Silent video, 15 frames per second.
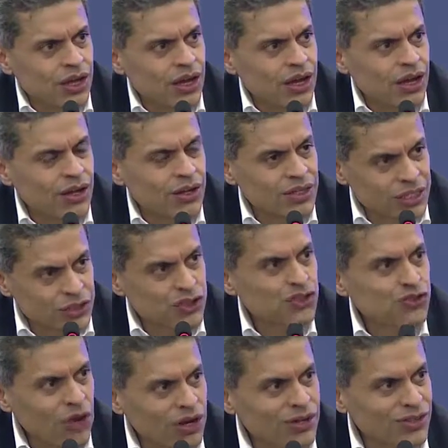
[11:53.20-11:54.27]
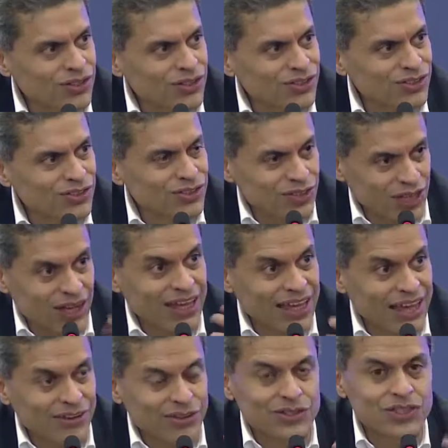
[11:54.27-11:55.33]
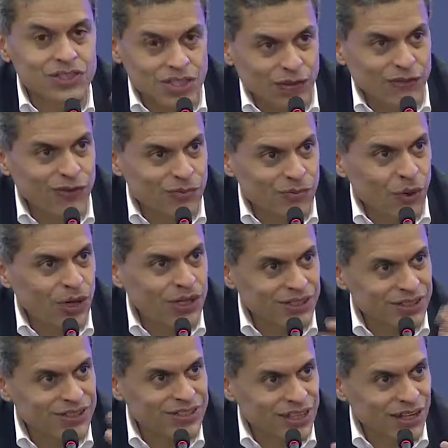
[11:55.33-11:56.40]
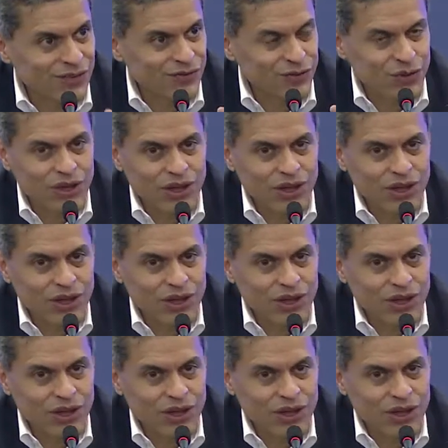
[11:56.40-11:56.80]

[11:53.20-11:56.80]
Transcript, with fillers: uh, instructors. Again, self appointed, self.